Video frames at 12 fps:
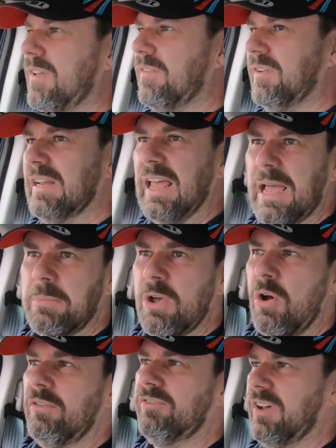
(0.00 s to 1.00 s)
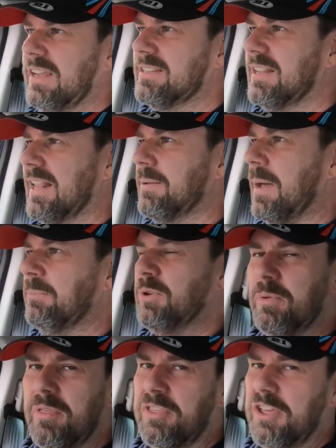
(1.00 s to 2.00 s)
I feel like I'm going faster than I'm
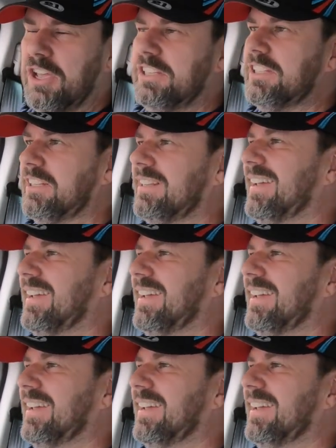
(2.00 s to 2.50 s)
doing 30.